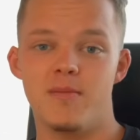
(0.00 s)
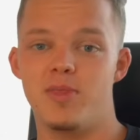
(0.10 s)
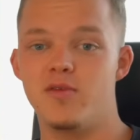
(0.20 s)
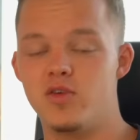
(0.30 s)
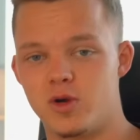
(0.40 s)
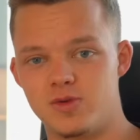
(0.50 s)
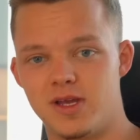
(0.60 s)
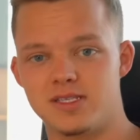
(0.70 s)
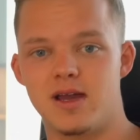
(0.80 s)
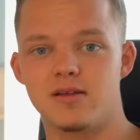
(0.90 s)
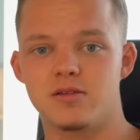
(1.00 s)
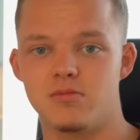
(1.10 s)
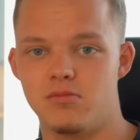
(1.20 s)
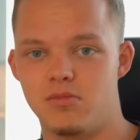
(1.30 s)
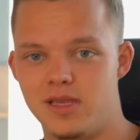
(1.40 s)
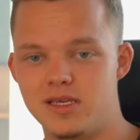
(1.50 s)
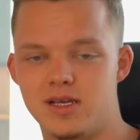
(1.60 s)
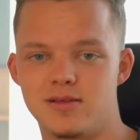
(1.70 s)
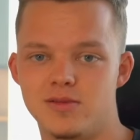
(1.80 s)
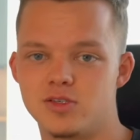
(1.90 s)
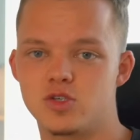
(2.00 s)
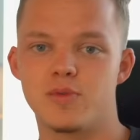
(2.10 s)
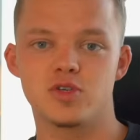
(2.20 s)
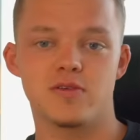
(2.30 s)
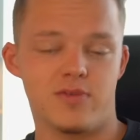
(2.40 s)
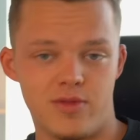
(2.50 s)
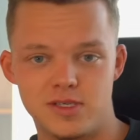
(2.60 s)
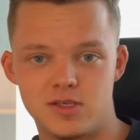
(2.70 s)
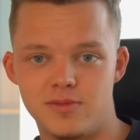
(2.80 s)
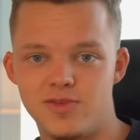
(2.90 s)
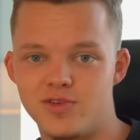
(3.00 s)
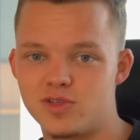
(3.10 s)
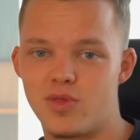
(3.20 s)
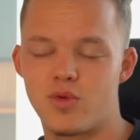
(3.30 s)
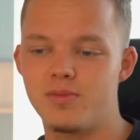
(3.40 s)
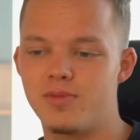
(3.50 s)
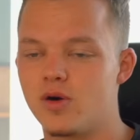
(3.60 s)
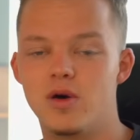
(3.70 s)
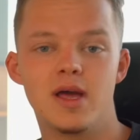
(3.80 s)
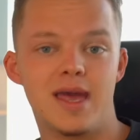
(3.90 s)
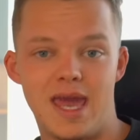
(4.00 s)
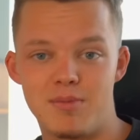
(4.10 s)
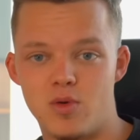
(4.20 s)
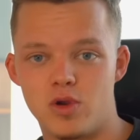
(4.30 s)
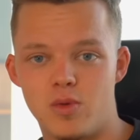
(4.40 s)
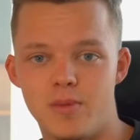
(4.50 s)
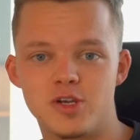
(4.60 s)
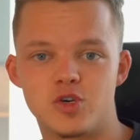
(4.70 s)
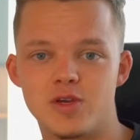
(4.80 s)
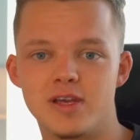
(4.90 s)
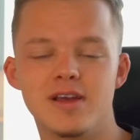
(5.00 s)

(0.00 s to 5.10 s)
If you want to get started, links are in the description for the Instagram University 3.0 and my one-on-one mentoring.